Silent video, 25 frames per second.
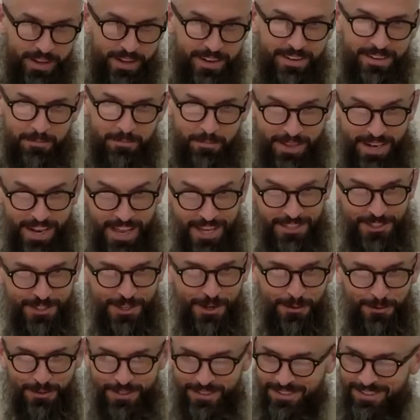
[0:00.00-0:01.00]
but bila
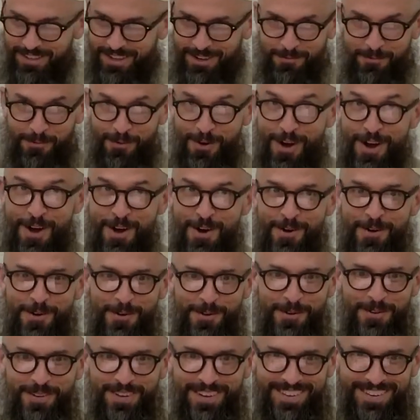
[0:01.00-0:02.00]
sawt is like,
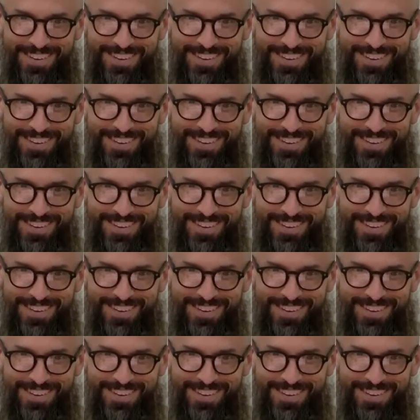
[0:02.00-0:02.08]
whoa.